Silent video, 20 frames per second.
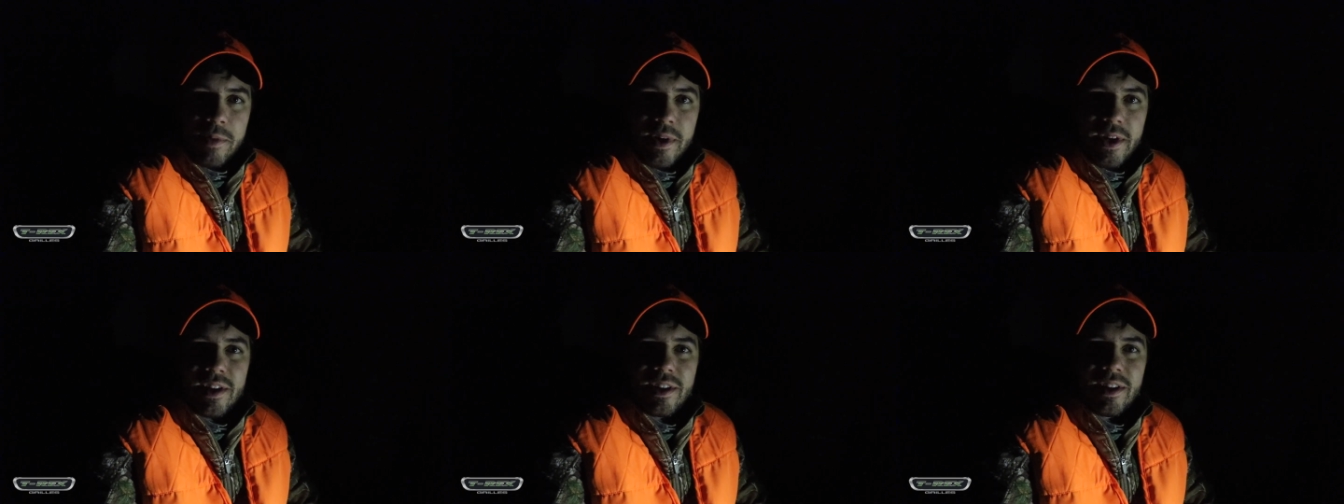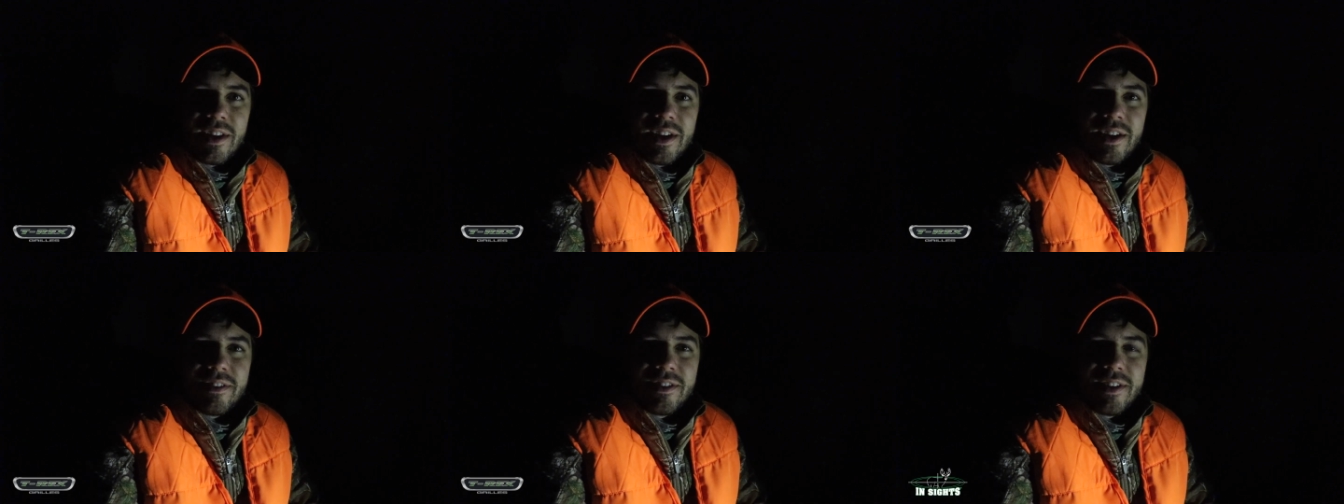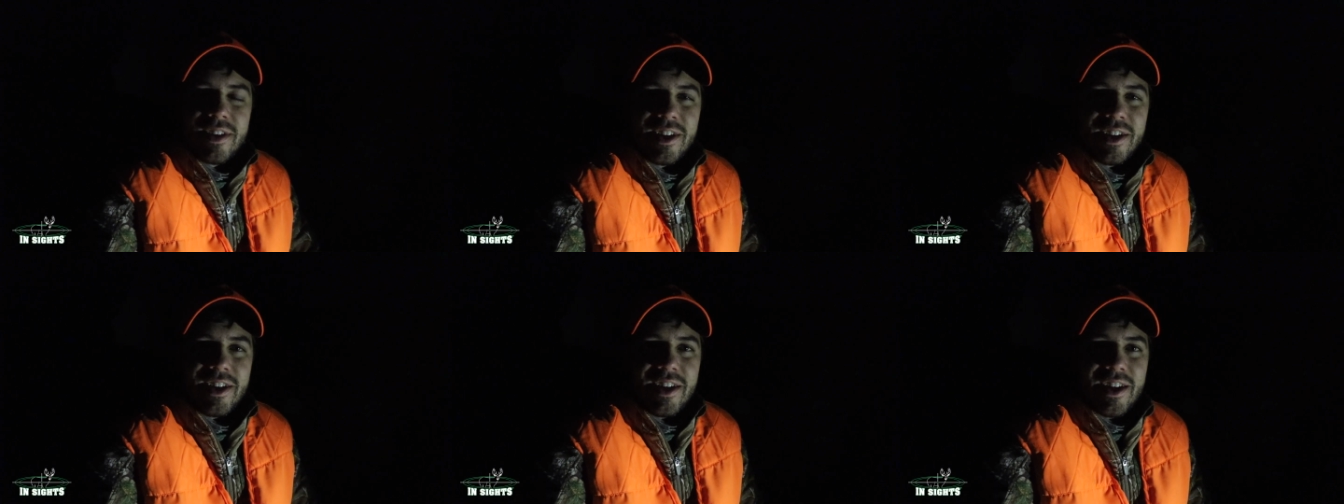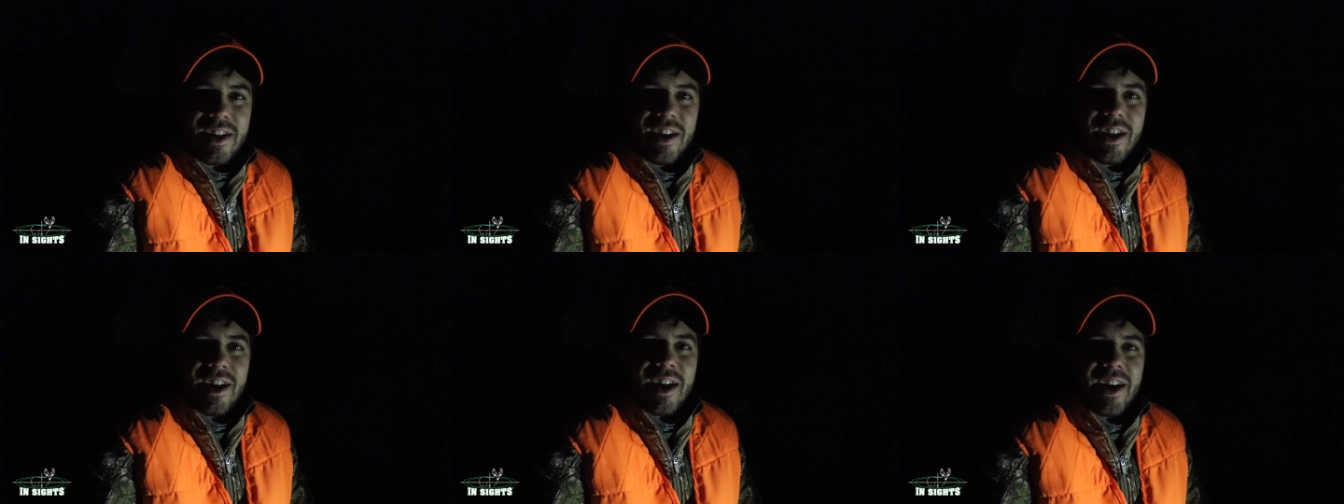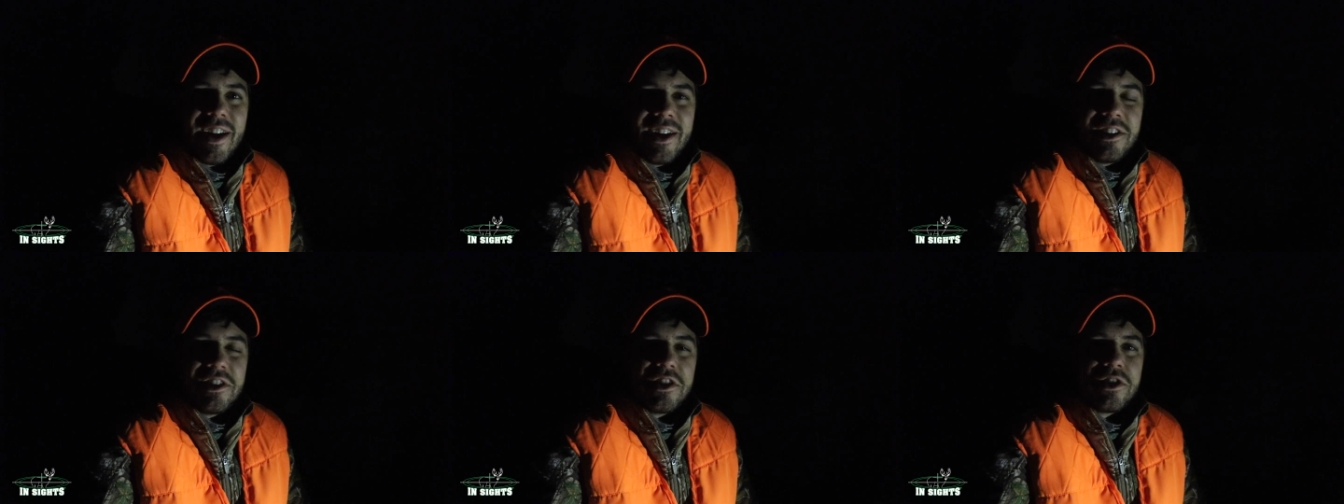minute left,
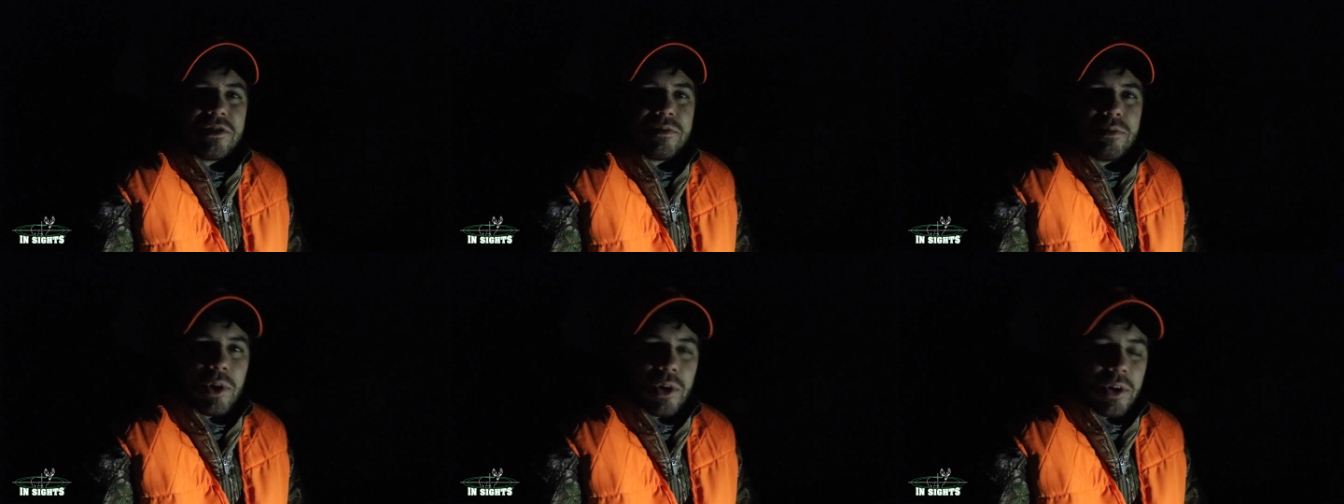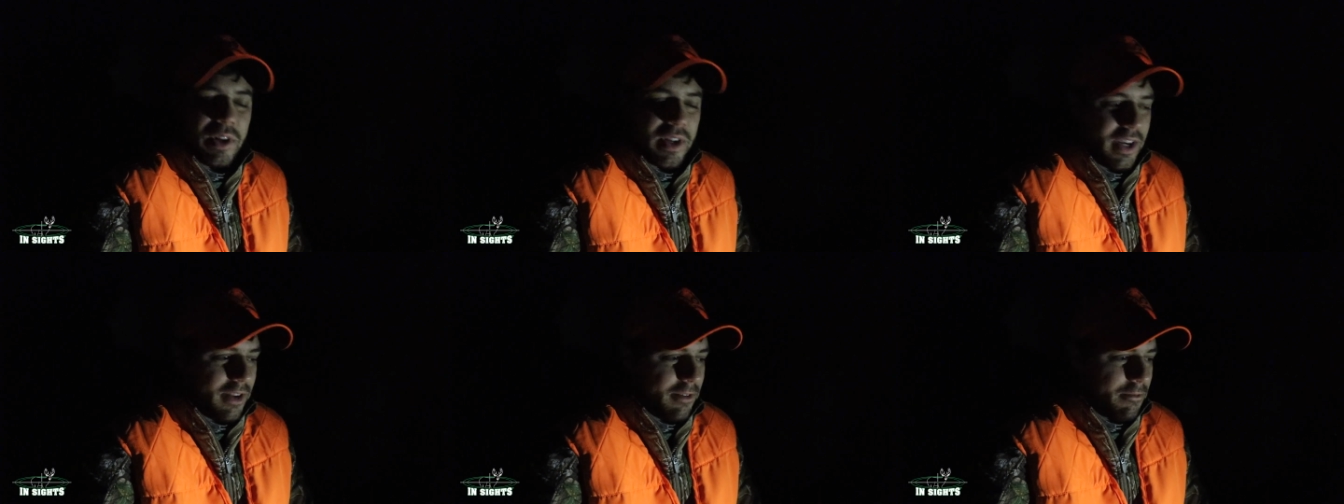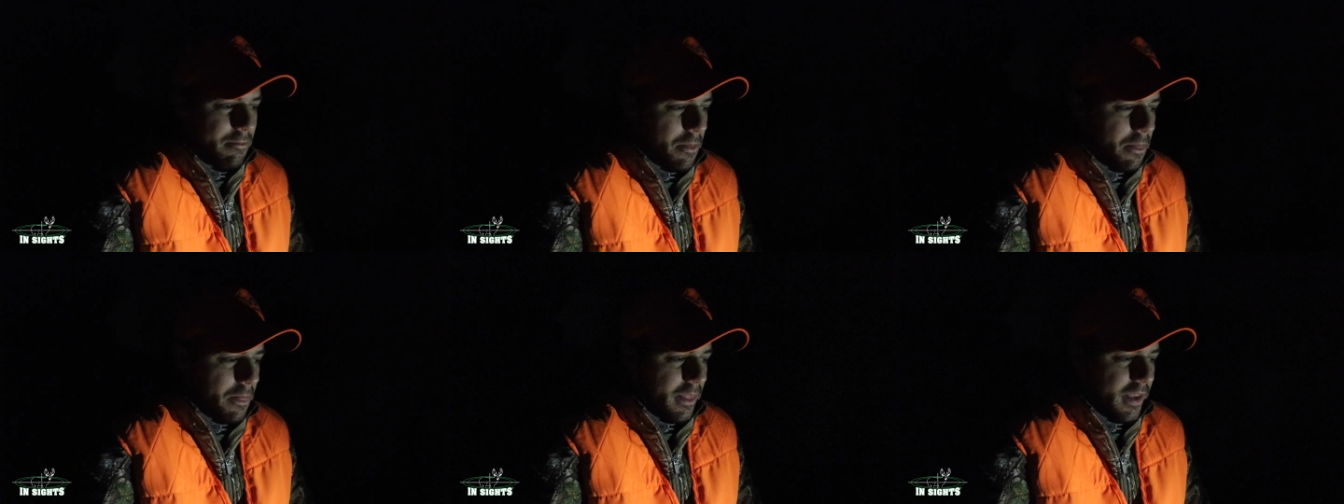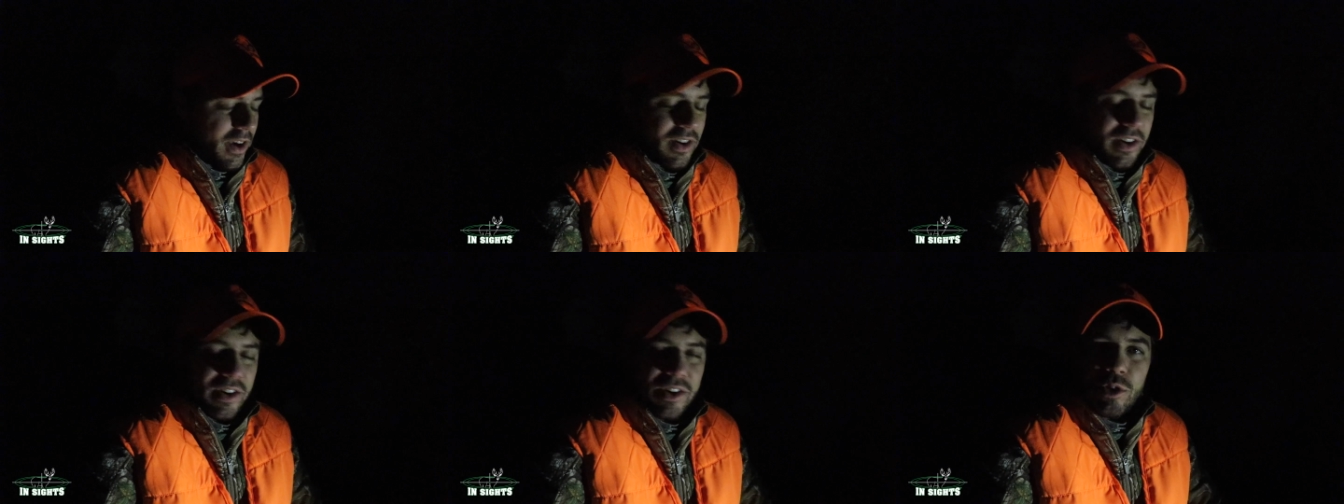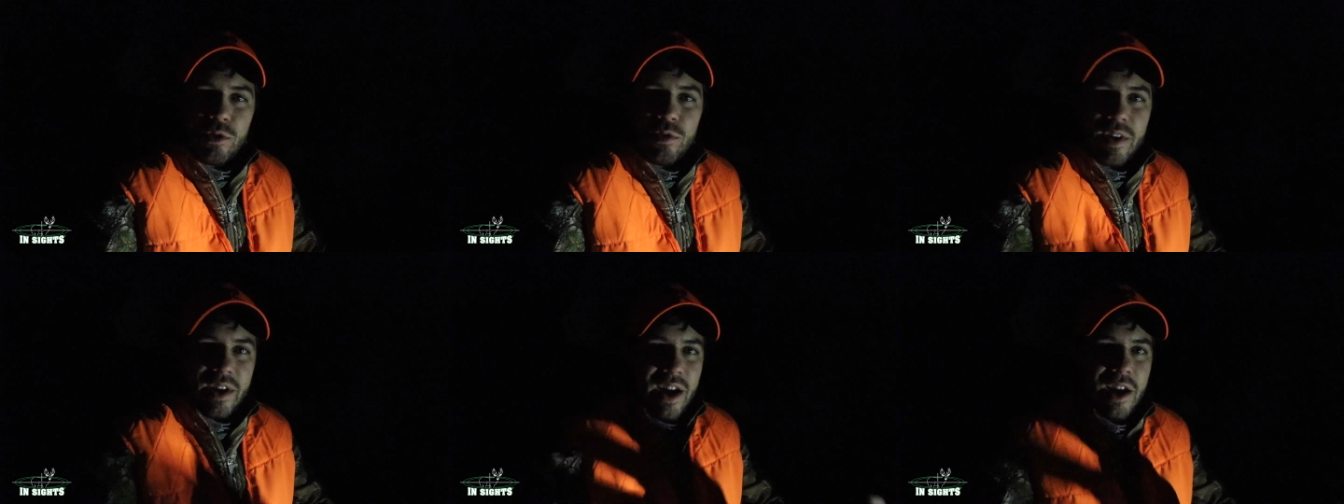and he's a small eight. I don't even
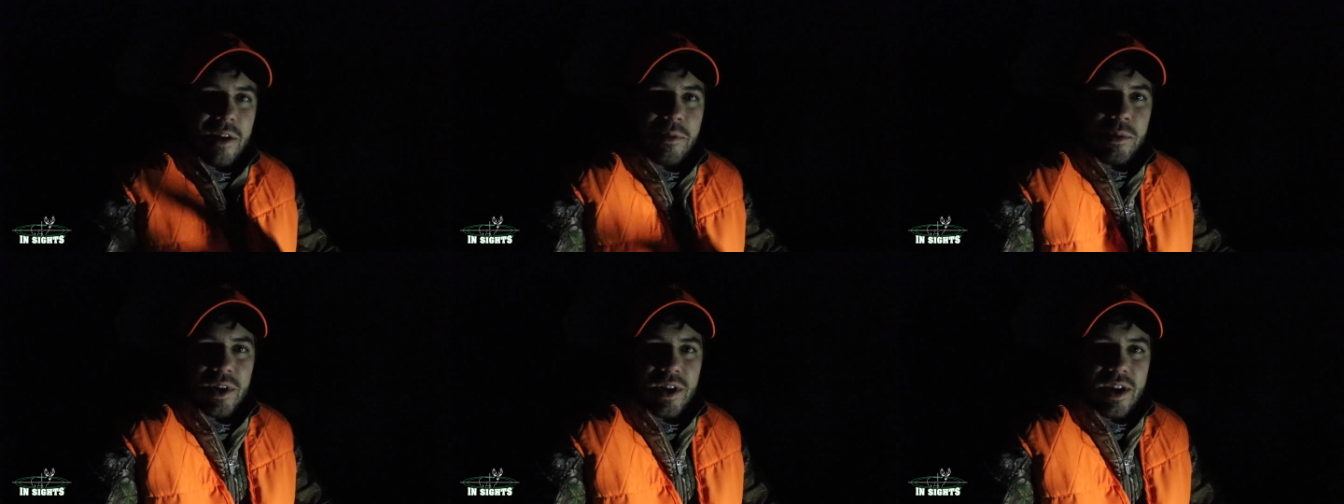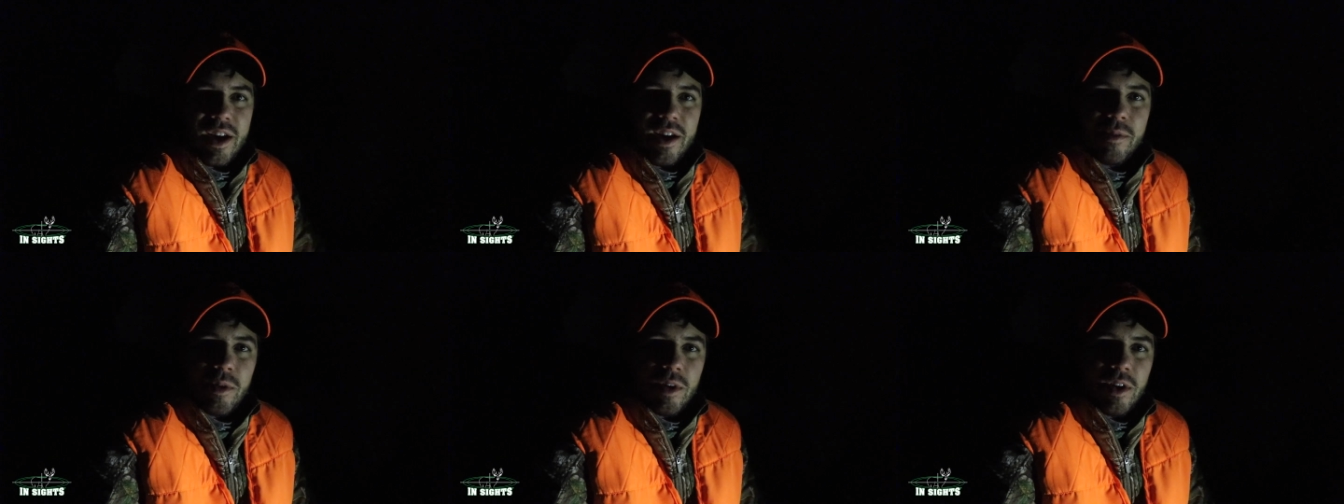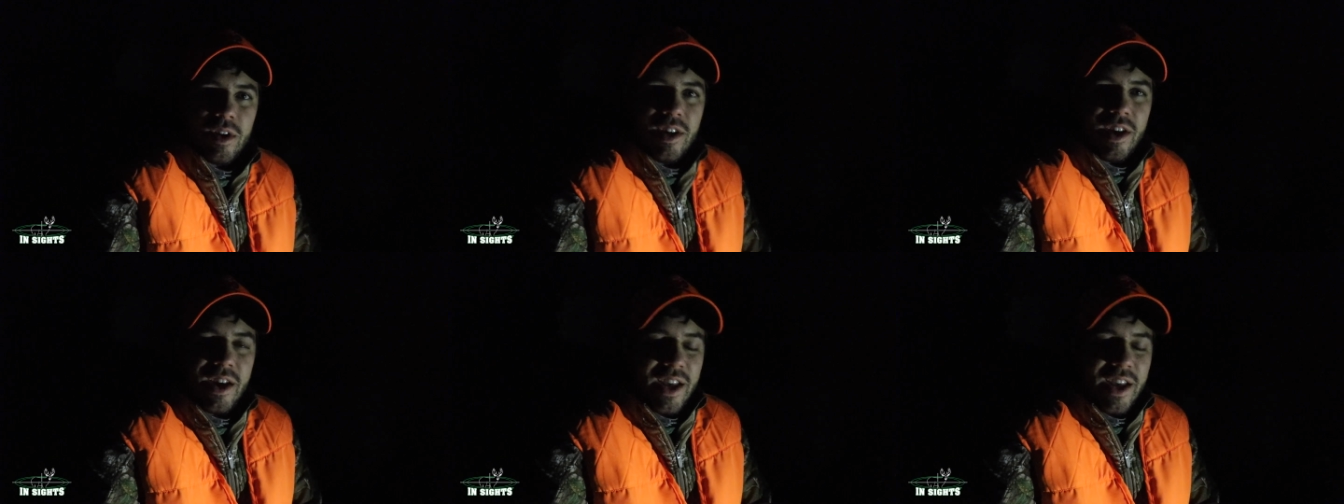know if I got him on camera.